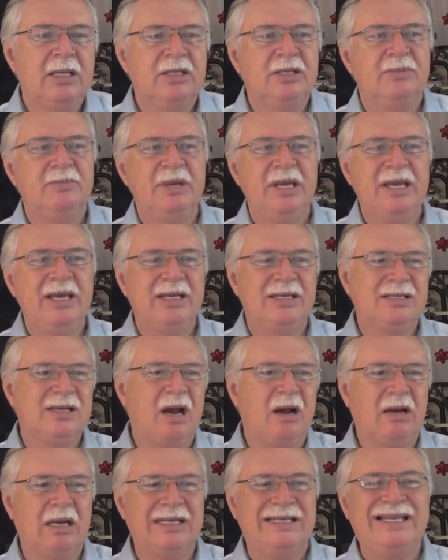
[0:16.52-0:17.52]
To me, a
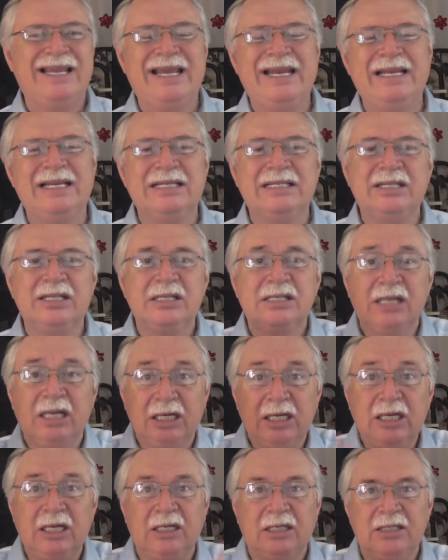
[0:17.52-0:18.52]
Toccatina is just a
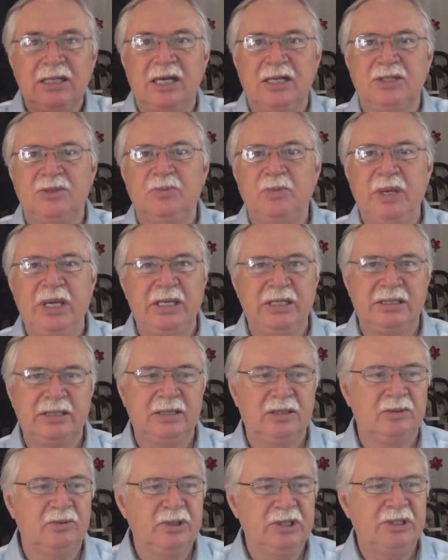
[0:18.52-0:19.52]
little touch
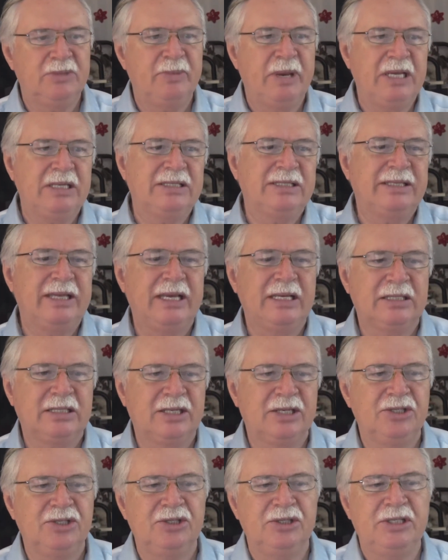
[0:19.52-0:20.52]
piece, which makes sense
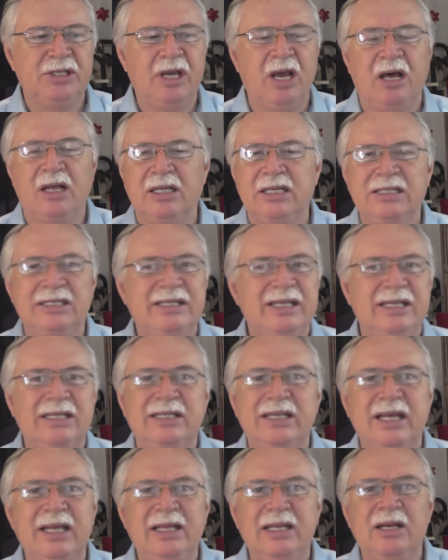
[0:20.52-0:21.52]
because you see all these
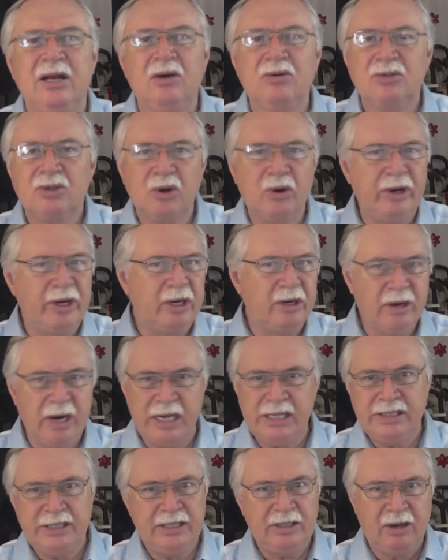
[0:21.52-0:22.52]
16th notes going
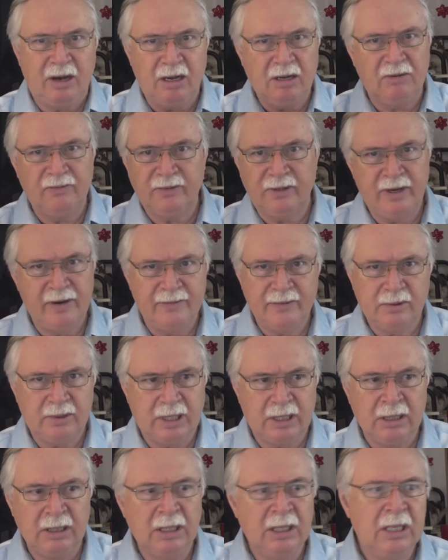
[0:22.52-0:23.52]
crazy all over
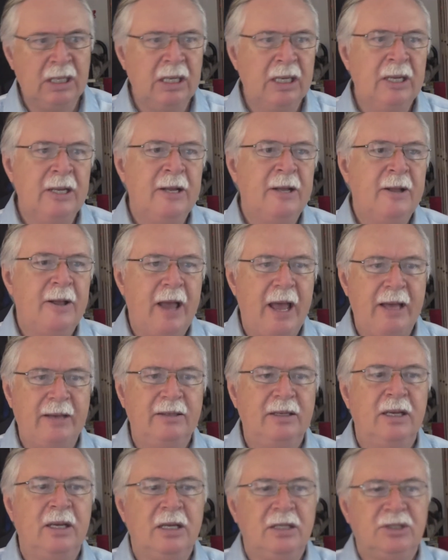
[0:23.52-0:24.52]
everywhere.
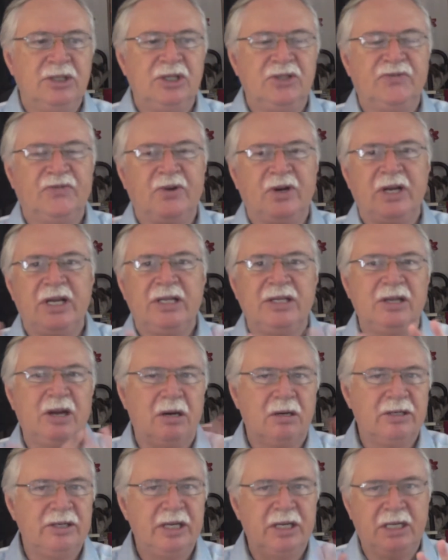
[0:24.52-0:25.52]
And just forget the
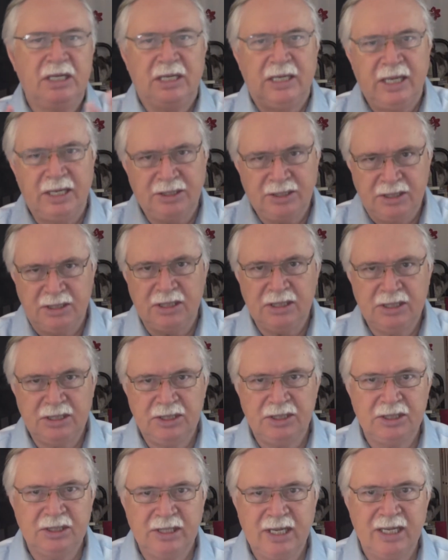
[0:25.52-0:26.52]
articulation. Let's
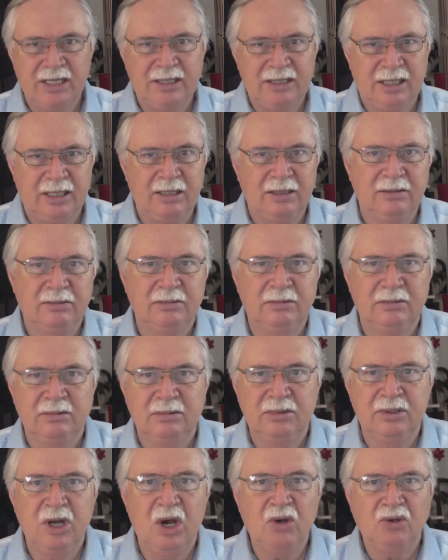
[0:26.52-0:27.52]
just get the
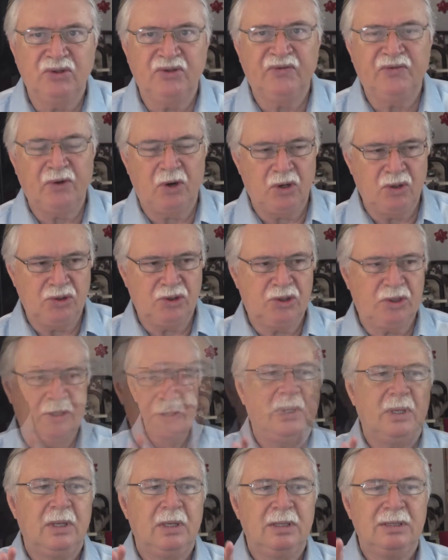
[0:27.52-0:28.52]
notes first.
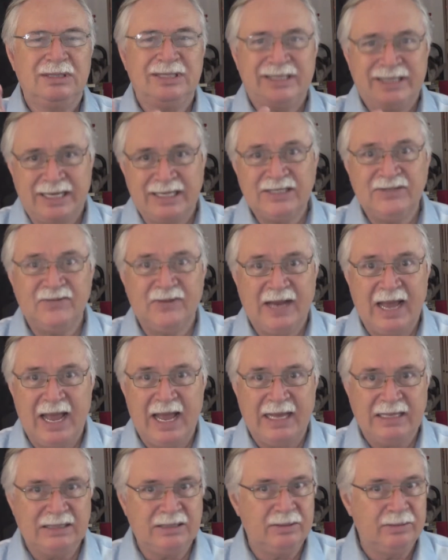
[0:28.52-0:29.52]
Six
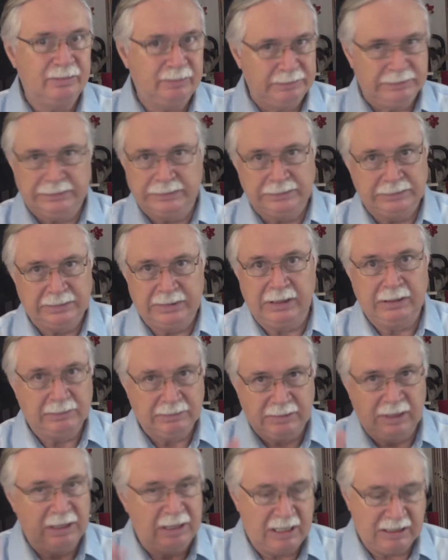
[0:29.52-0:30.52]
flats.
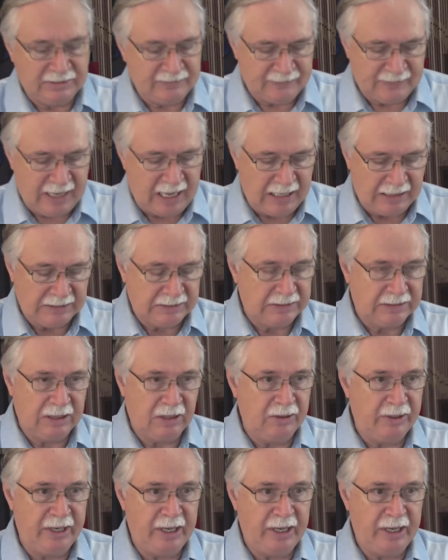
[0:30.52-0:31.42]
Mm, lots of flats. So